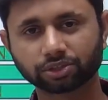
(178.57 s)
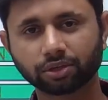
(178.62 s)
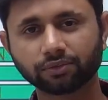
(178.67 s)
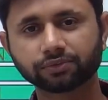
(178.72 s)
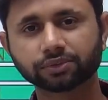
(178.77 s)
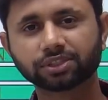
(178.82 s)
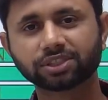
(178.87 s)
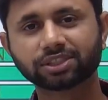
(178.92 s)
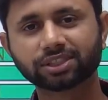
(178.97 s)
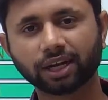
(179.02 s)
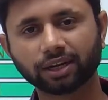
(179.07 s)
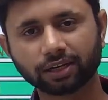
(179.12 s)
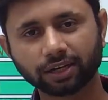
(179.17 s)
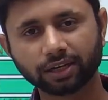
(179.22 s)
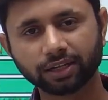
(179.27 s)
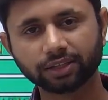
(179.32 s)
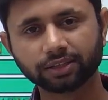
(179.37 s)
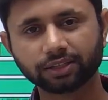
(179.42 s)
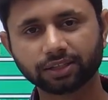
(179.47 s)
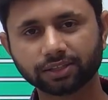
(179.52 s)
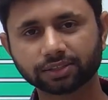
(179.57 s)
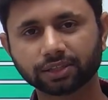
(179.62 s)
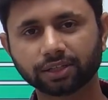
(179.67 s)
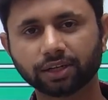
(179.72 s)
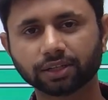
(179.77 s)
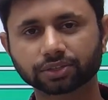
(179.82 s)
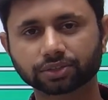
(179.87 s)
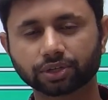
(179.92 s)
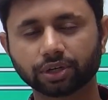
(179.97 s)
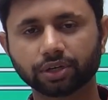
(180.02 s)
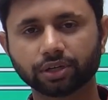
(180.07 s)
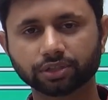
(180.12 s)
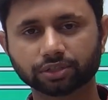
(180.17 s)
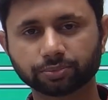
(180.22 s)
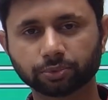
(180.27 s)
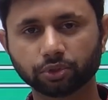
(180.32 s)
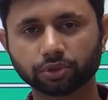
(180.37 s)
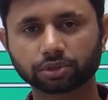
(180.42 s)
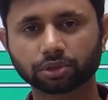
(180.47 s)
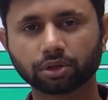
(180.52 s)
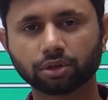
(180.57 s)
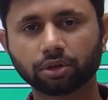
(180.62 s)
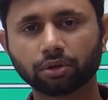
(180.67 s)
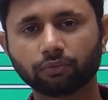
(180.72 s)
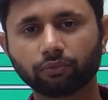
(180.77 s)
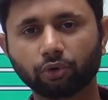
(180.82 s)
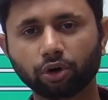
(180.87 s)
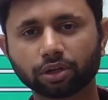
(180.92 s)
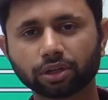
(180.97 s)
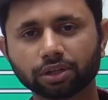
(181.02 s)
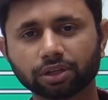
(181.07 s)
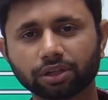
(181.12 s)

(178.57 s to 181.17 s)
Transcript: settling these industrial disputes. What are the